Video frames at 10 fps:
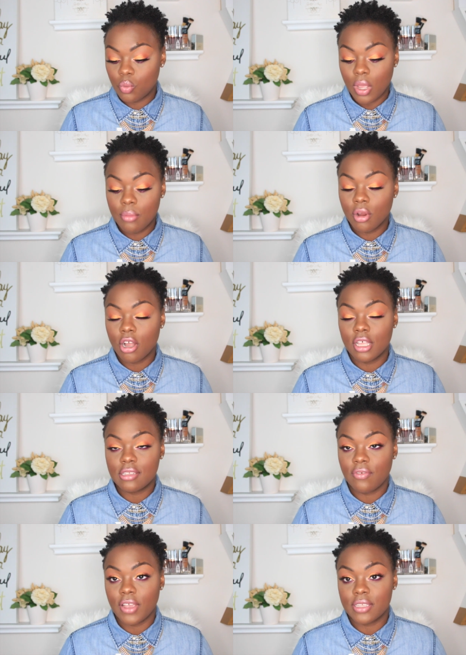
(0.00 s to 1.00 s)
way more
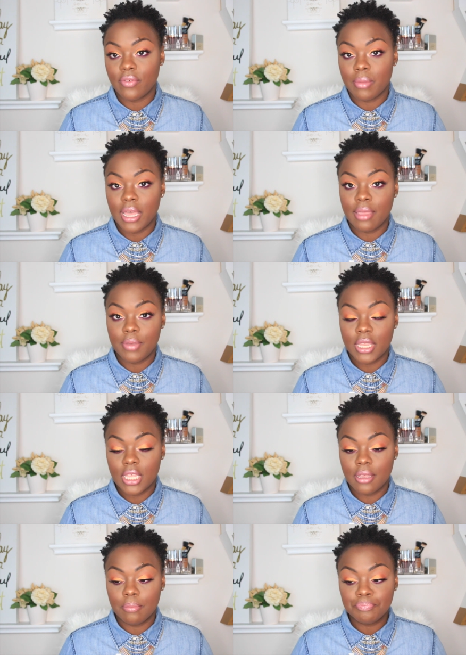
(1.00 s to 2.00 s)
cost effective in my
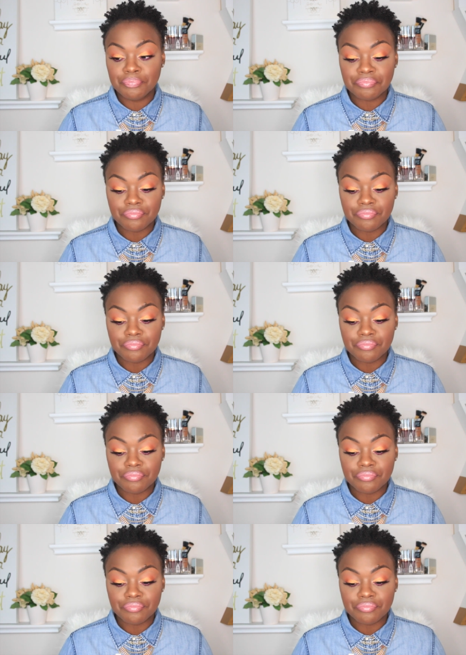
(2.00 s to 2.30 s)
opinion.